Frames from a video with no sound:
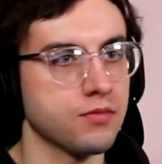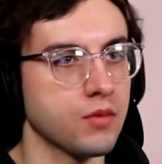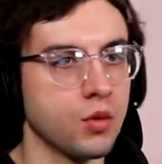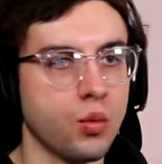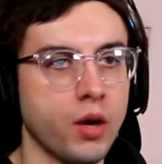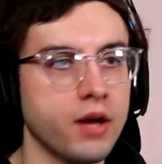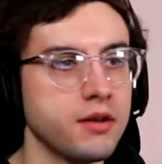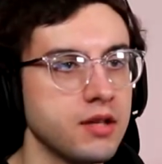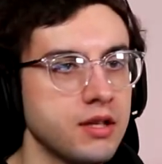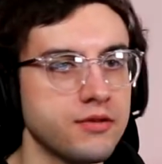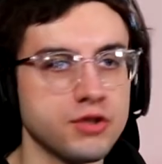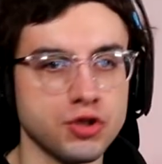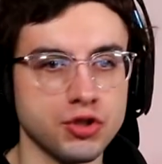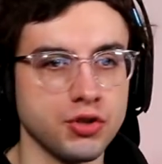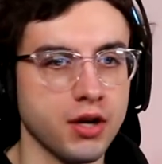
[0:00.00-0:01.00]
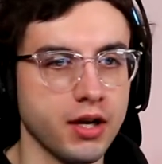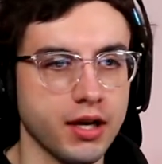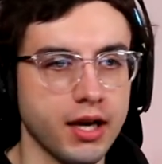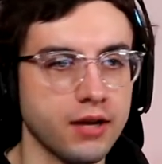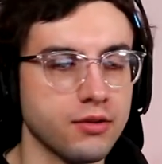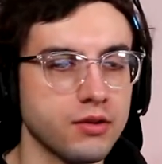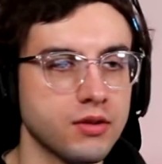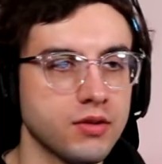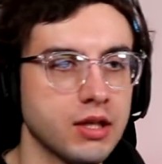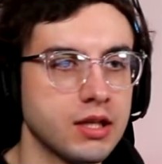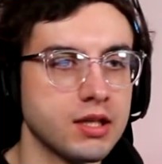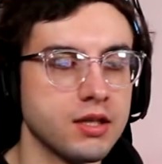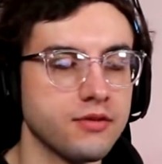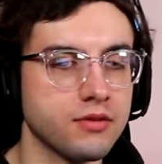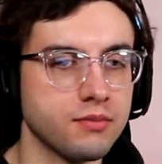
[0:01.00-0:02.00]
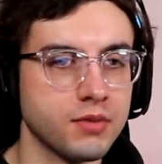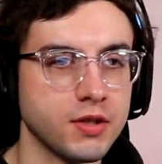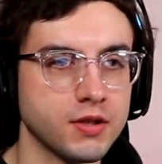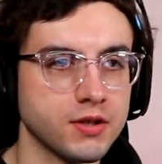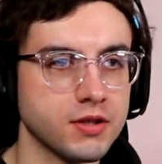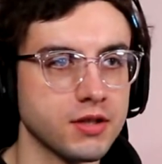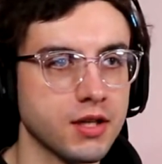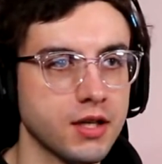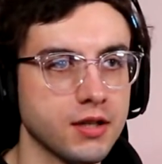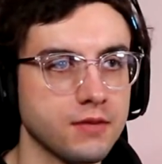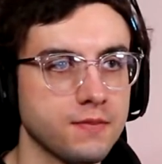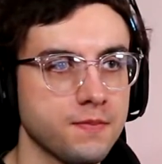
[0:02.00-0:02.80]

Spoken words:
Why are they even trying? I don't think they can even pierce that.